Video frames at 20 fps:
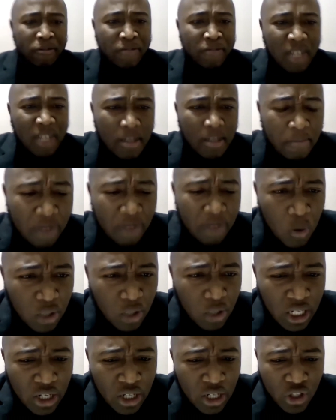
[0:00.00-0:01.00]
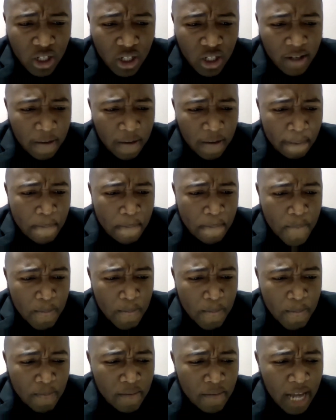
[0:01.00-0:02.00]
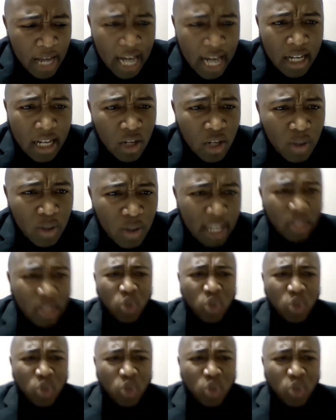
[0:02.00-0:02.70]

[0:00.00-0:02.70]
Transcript: firm foundation. Hallelujah. The